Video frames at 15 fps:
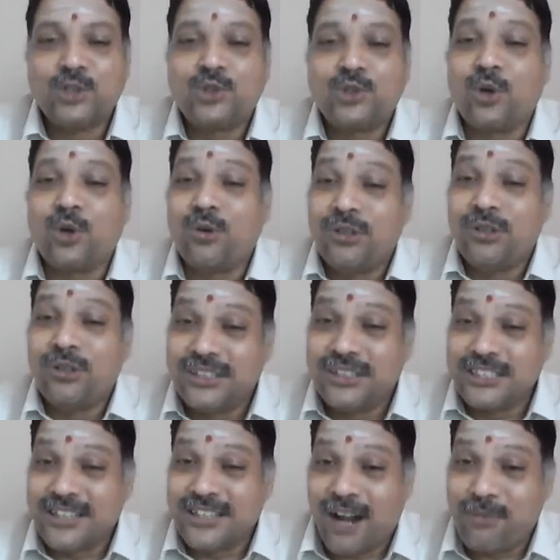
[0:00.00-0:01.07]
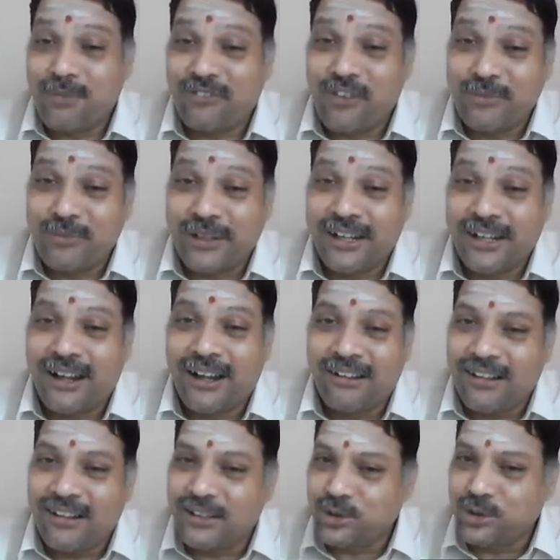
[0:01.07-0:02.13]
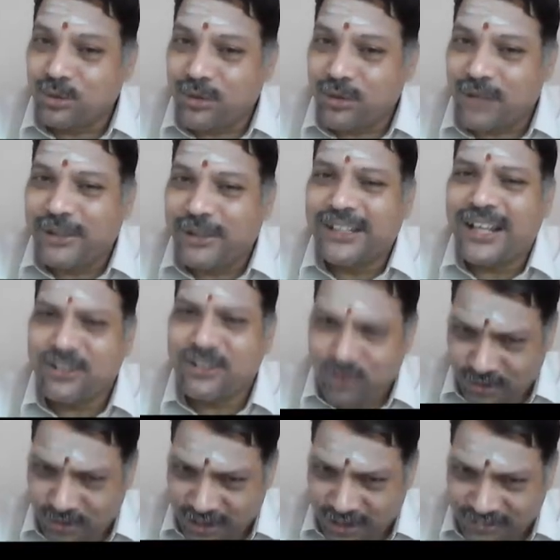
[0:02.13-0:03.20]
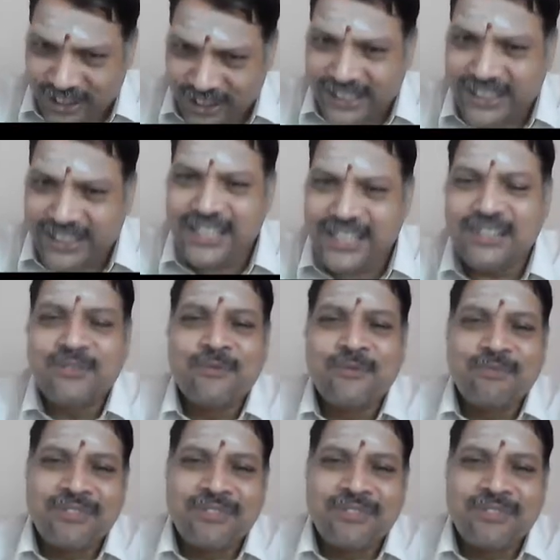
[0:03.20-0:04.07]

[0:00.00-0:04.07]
So this non-performing debt should not be there. Definitely,